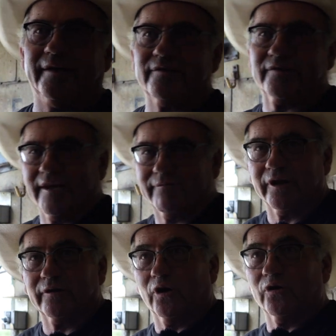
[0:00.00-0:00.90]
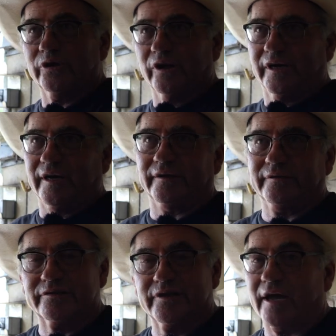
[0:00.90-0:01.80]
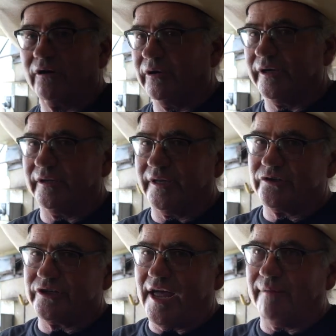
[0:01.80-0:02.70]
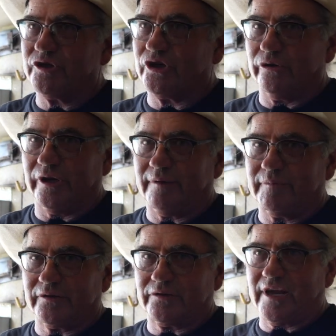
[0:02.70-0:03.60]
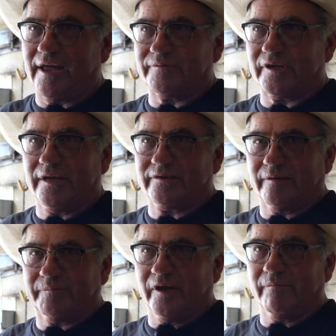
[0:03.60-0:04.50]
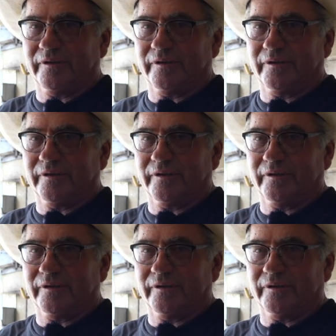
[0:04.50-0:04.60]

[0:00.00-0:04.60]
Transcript: is they have to unload their guns. Not only do they stop shooting because stop sign's up there,